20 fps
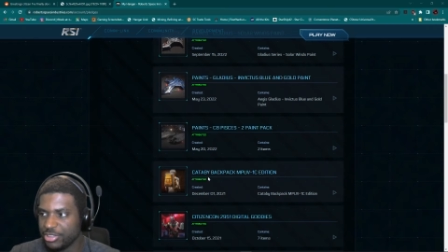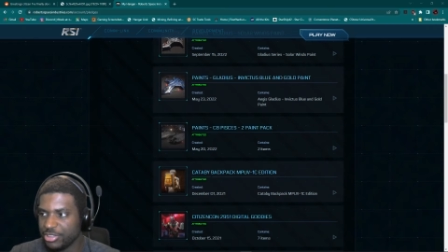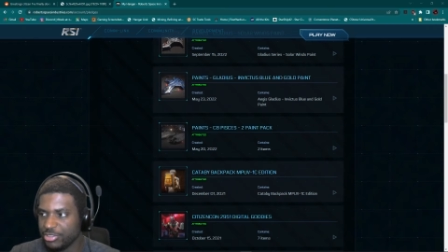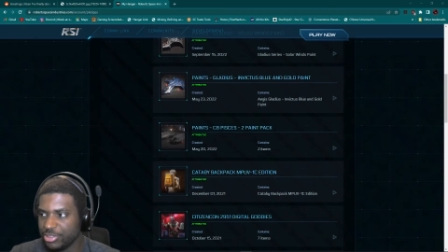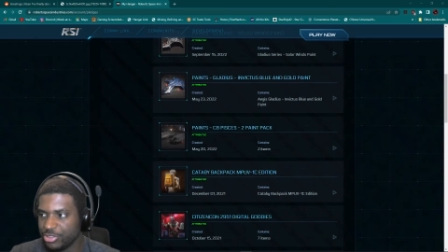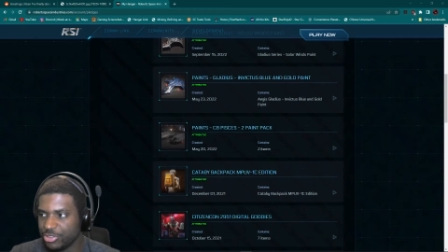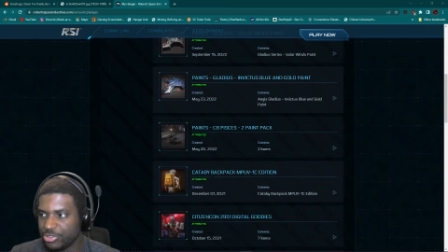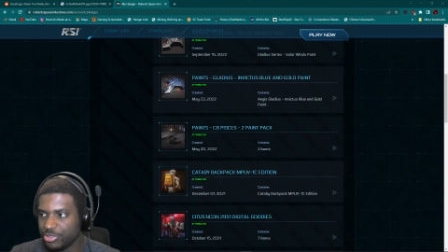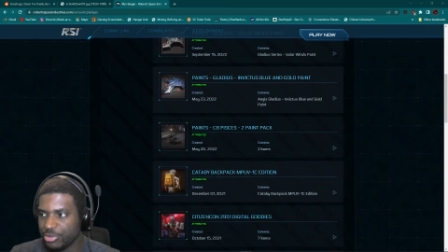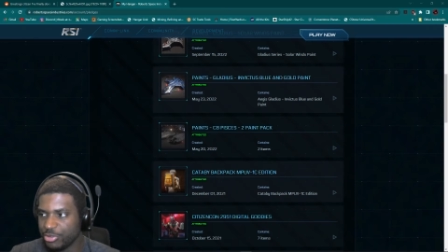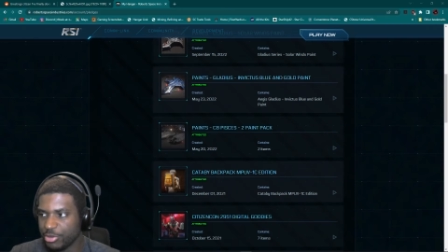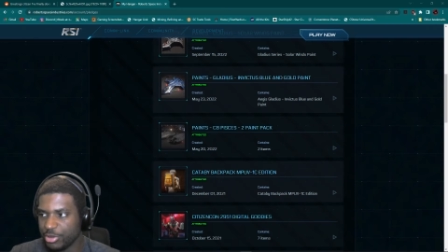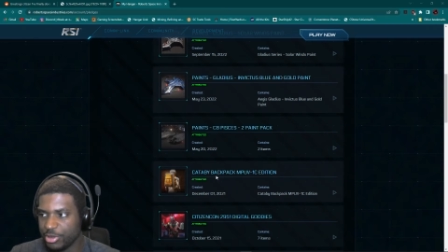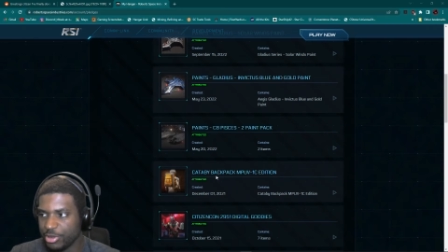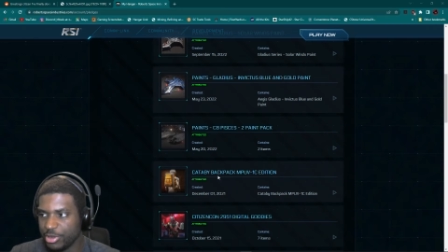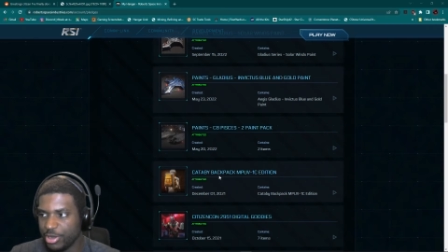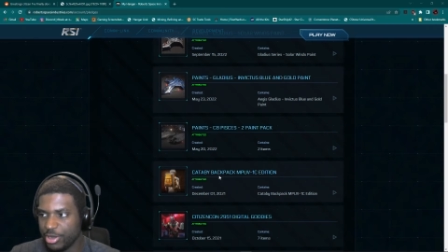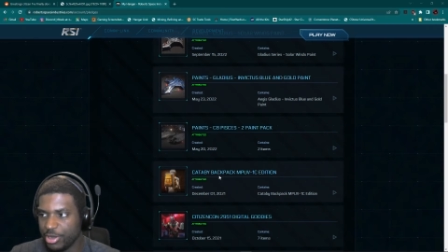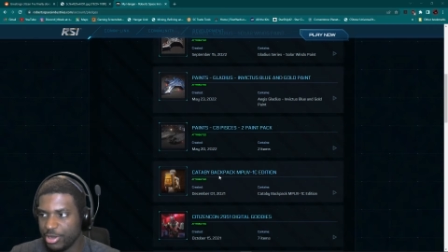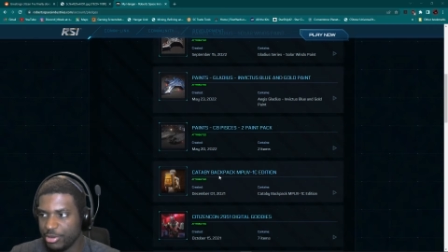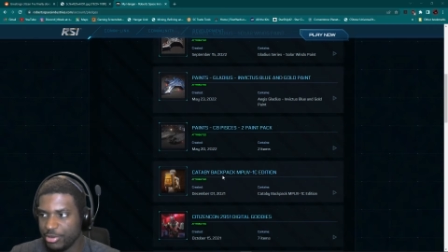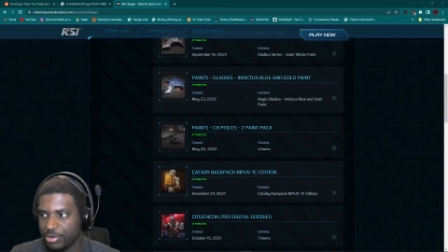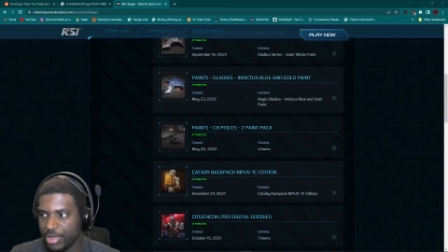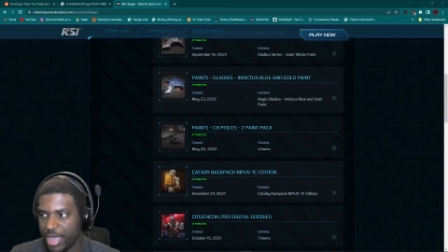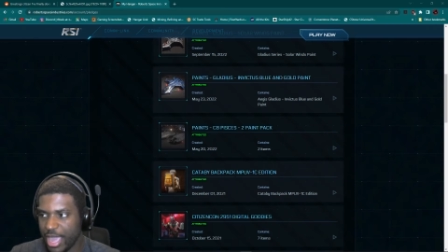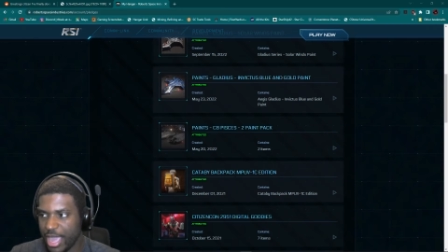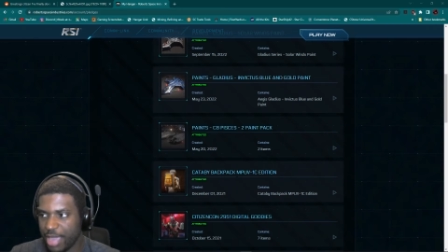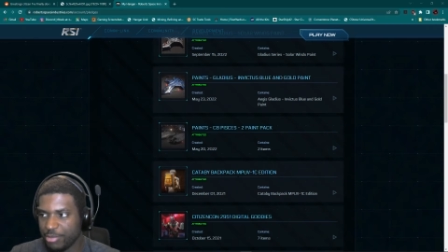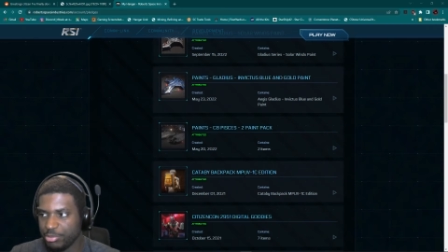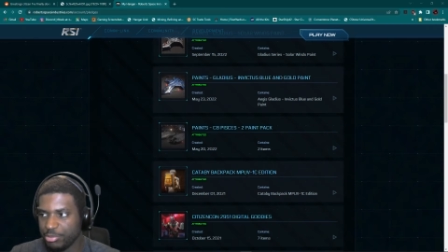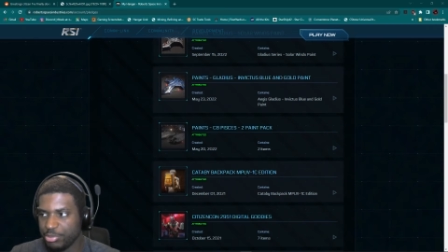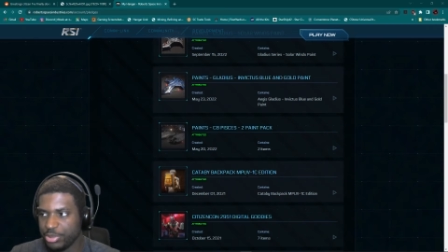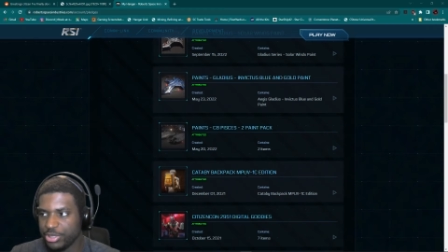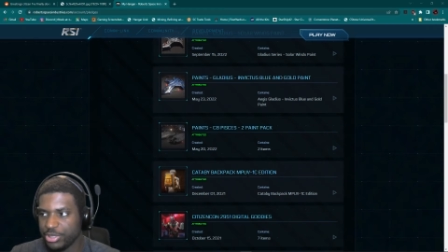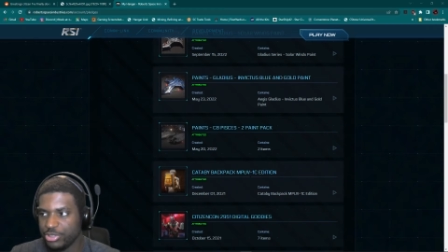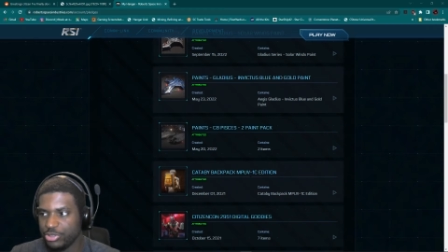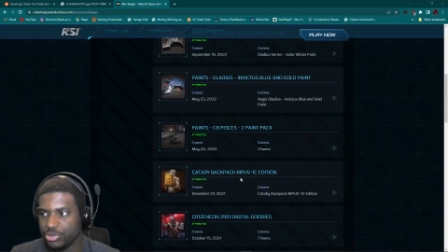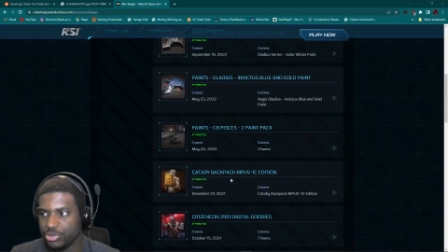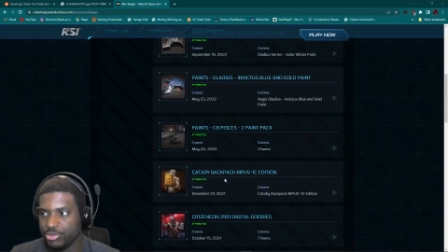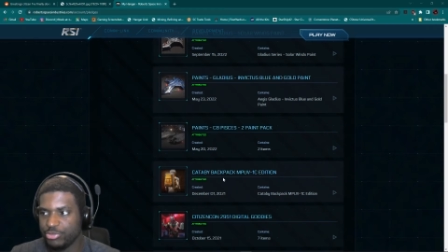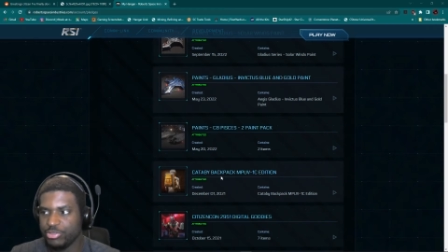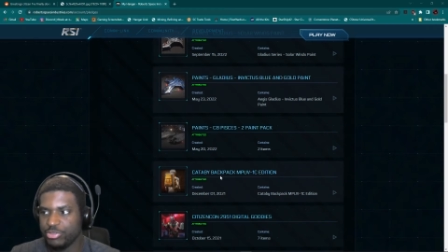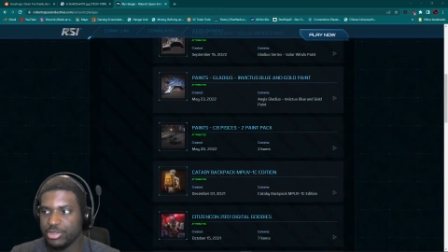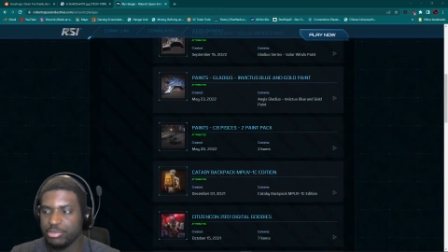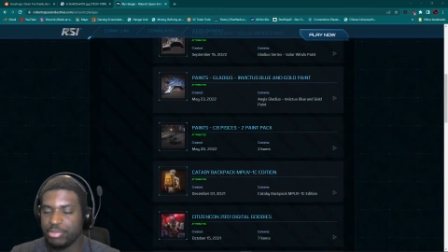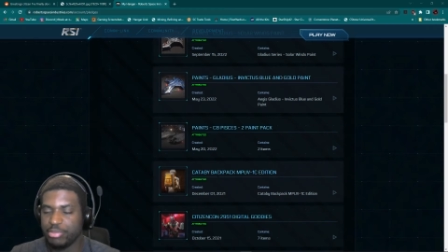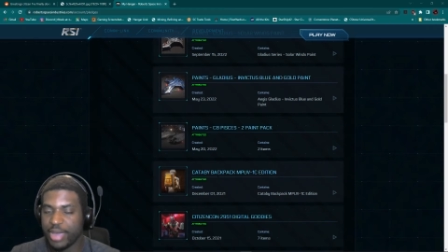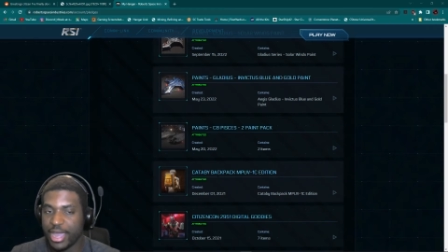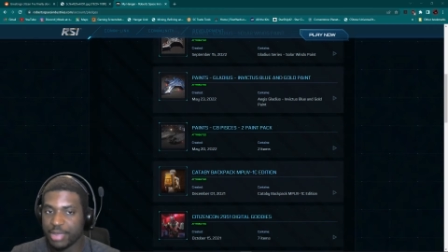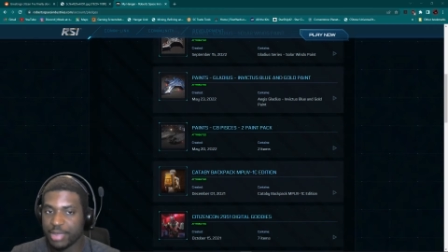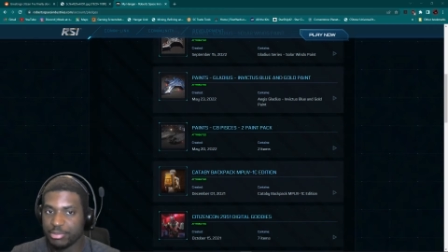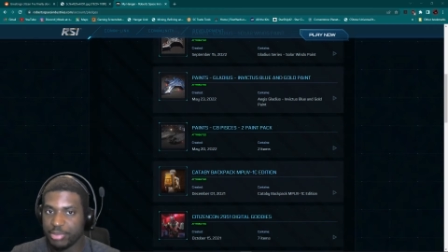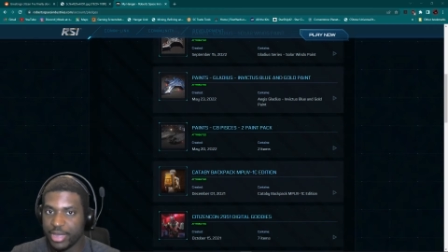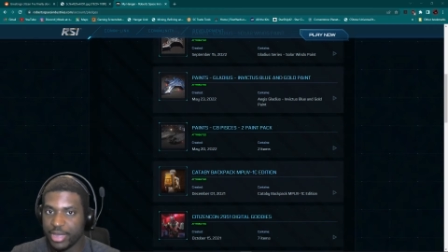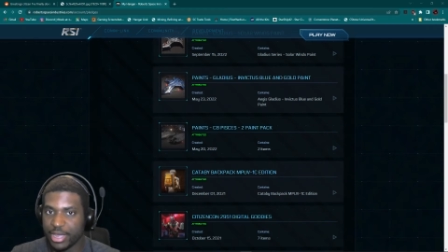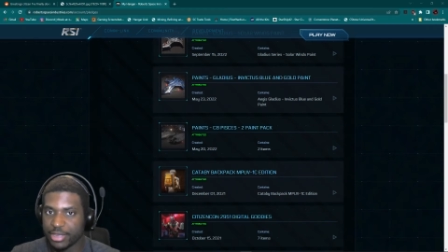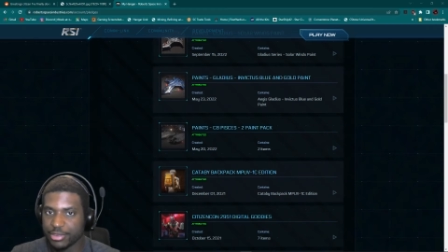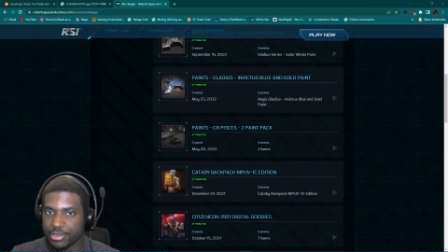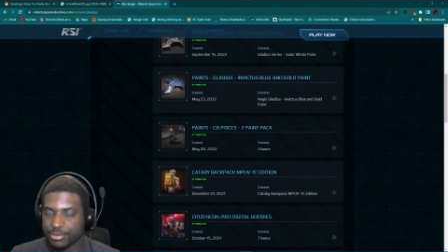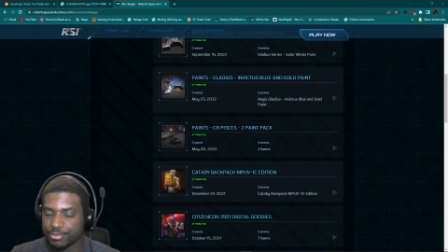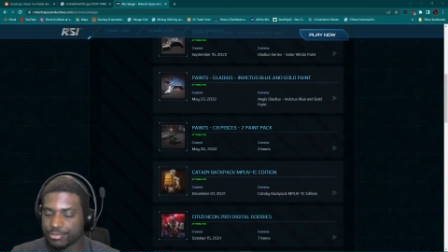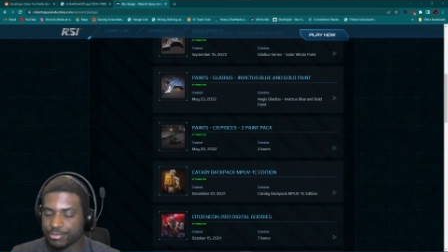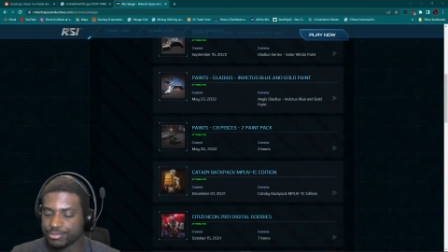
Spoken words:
this MPUV backpack.